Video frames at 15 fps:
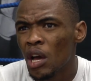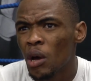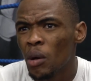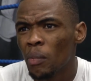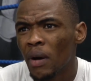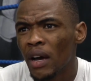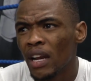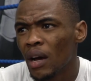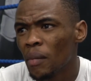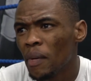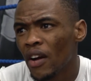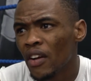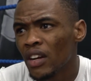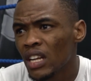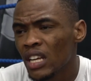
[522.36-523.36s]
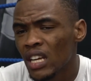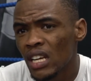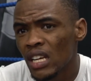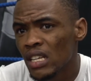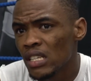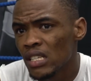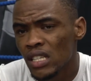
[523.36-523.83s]
but apparently
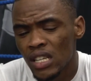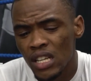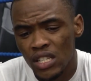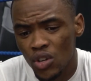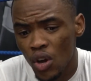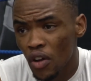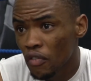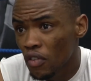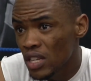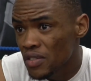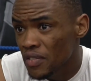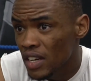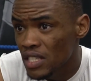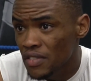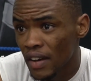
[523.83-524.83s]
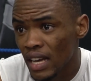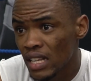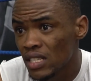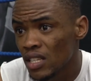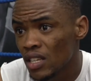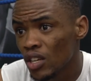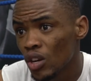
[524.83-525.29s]
he's going for his first fight,
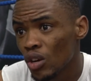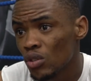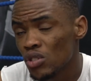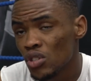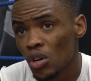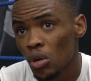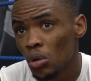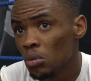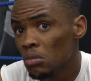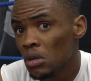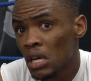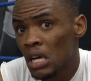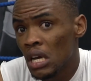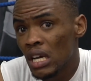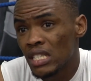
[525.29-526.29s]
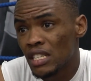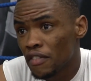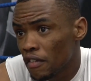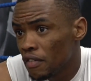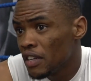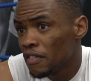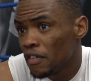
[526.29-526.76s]
you know, so it's a
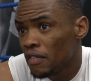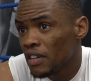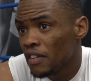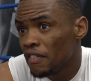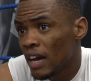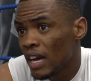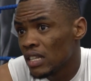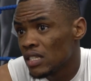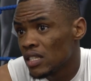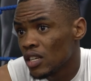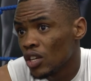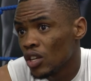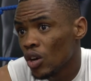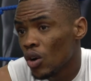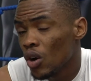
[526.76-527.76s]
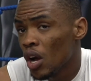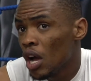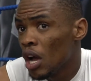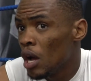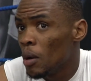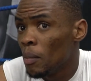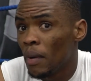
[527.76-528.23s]
50-50 fight, you know.
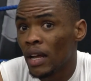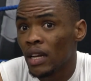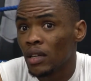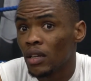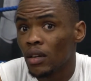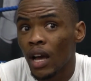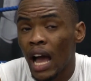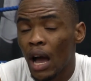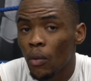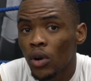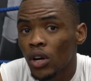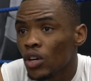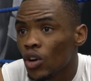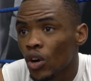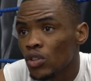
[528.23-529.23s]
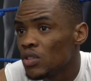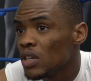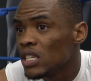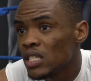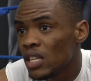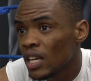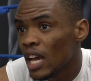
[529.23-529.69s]
But I wouldn't go to
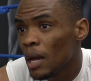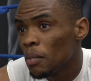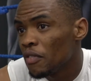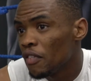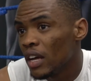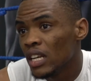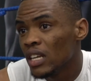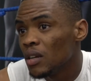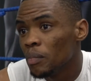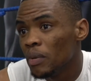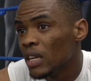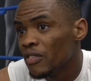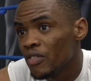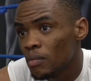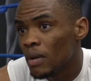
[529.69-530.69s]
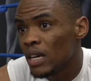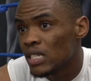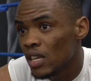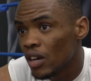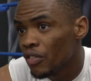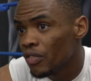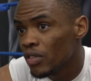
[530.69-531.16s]
Eastern Cape if I didn't believe in
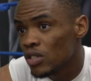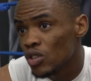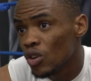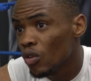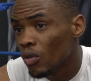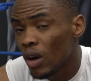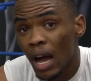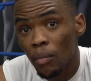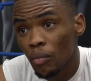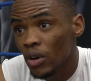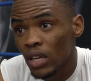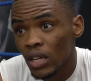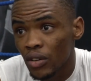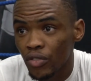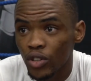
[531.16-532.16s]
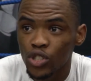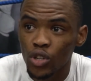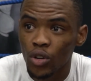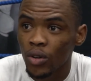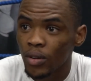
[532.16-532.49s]
myself, so I'm winning for sure.